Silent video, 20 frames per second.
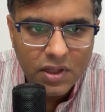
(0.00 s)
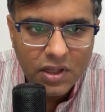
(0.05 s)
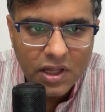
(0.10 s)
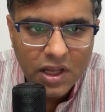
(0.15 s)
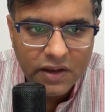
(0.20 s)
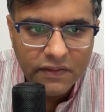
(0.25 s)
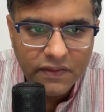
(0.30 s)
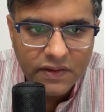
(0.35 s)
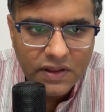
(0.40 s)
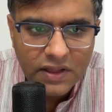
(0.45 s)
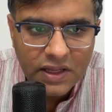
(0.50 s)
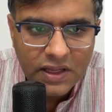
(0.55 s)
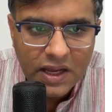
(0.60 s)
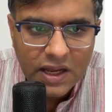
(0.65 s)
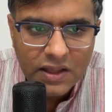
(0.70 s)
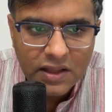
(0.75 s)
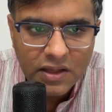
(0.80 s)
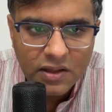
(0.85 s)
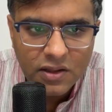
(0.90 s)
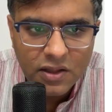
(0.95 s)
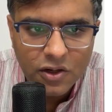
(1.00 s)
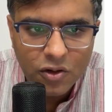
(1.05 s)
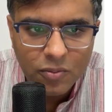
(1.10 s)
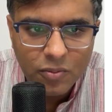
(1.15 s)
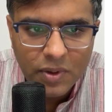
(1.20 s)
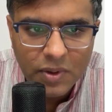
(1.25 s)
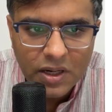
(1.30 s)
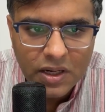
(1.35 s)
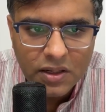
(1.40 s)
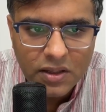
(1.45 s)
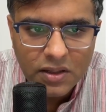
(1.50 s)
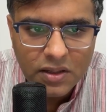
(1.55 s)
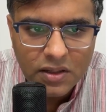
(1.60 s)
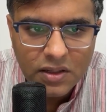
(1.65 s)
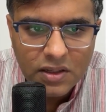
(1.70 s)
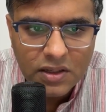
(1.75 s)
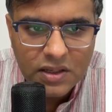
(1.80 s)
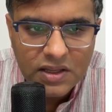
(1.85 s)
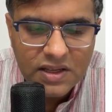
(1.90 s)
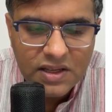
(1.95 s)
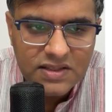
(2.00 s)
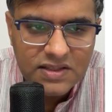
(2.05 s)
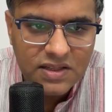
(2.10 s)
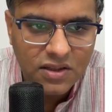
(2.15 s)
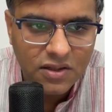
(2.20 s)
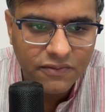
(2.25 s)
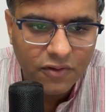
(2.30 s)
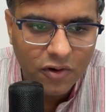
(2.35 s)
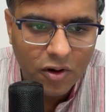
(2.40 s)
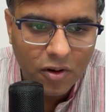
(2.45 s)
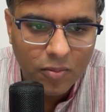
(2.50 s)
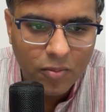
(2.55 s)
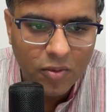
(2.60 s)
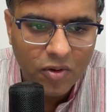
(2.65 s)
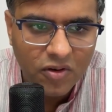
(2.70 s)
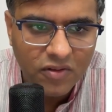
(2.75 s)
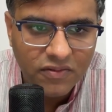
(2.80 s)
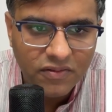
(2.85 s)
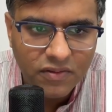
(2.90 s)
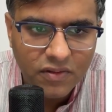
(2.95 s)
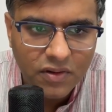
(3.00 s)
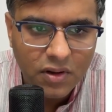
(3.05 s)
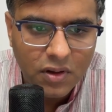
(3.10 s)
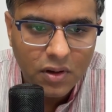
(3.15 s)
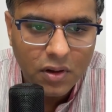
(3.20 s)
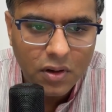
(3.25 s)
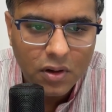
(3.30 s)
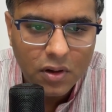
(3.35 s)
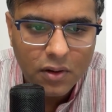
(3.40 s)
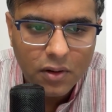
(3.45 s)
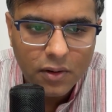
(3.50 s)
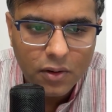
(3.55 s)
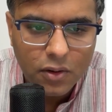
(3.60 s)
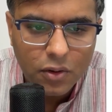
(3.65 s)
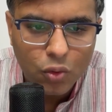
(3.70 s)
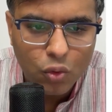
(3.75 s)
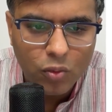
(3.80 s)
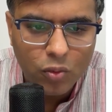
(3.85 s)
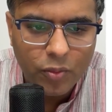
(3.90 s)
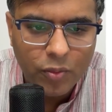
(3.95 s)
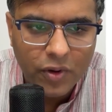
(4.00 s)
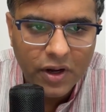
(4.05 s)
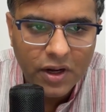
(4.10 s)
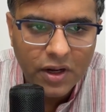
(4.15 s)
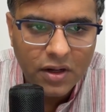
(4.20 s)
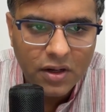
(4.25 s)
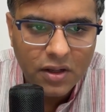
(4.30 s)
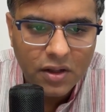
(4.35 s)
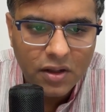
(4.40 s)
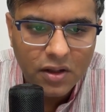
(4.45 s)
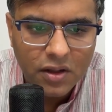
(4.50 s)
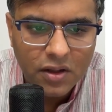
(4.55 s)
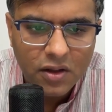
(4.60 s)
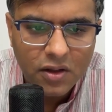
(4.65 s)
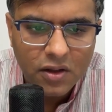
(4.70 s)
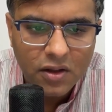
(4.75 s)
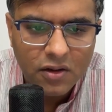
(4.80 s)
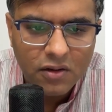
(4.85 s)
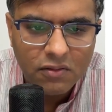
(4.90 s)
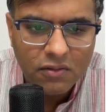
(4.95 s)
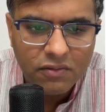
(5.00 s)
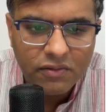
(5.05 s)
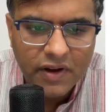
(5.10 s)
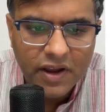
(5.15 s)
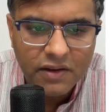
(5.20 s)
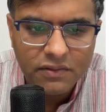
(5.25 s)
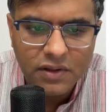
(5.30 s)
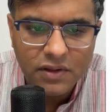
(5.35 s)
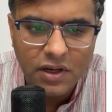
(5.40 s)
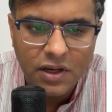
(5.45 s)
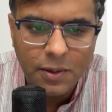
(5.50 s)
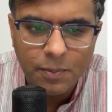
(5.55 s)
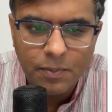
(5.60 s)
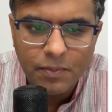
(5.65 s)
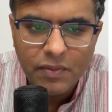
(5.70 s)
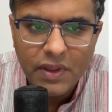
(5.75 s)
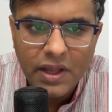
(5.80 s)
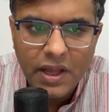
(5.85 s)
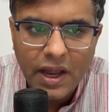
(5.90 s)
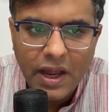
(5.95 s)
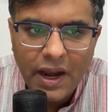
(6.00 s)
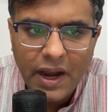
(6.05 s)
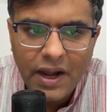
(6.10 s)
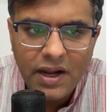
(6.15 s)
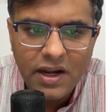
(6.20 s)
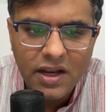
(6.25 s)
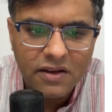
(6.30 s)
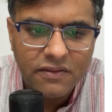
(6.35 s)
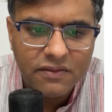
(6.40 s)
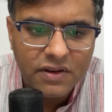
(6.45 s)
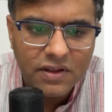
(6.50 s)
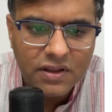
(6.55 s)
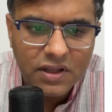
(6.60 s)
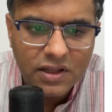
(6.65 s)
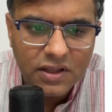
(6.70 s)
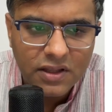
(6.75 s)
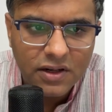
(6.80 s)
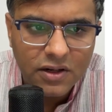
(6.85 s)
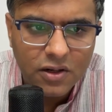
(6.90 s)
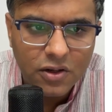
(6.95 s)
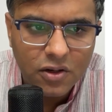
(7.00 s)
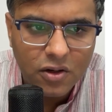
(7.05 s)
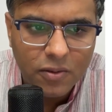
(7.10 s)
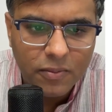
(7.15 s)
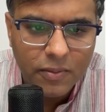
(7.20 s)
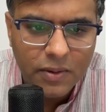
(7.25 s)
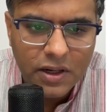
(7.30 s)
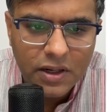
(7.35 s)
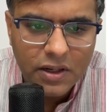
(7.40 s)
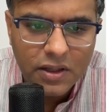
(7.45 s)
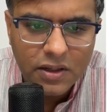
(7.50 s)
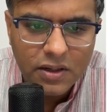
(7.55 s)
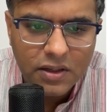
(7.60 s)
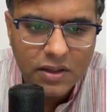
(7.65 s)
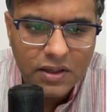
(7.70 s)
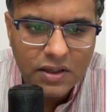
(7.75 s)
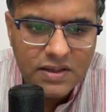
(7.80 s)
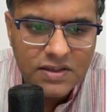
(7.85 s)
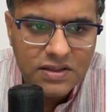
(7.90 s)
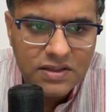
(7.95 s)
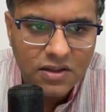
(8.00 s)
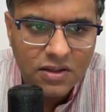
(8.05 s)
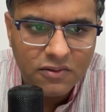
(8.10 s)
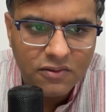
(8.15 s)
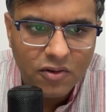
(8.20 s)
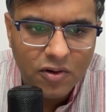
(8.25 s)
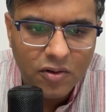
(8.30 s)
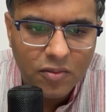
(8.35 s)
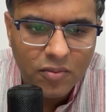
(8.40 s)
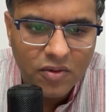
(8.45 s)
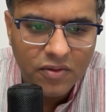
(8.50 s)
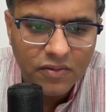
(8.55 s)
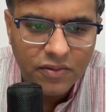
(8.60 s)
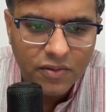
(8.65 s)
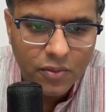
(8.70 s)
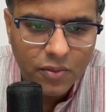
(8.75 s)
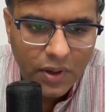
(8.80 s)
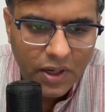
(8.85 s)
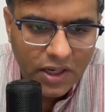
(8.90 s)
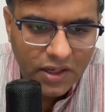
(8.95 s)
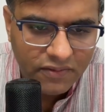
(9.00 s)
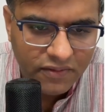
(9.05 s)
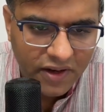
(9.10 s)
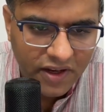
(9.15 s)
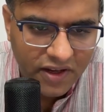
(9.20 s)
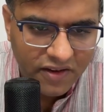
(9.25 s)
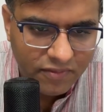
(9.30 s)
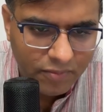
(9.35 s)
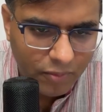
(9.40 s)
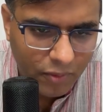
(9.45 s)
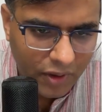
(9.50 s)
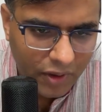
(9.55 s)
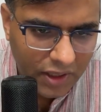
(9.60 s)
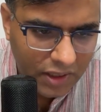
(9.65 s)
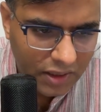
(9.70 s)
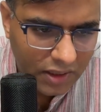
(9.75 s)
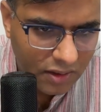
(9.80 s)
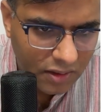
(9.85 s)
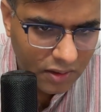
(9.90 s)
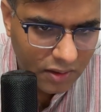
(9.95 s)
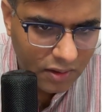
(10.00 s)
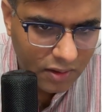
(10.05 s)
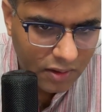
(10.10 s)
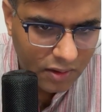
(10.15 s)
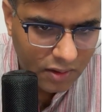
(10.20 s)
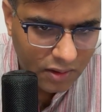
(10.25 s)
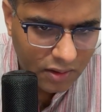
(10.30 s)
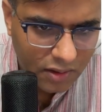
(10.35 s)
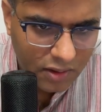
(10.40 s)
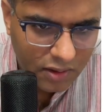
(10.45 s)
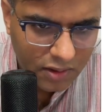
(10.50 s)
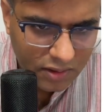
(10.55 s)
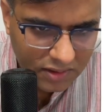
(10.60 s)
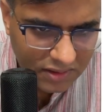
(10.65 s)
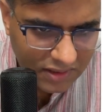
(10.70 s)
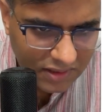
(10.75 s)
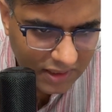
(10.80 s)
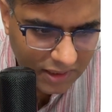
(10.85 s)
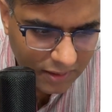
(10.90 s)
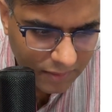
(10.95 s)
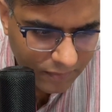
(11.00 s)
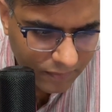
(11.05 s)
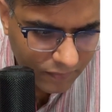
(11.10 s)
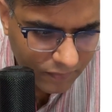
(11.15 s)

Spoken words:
in the numerator is in the form of 2.53, and everything in the denominator is in the form of 25.3.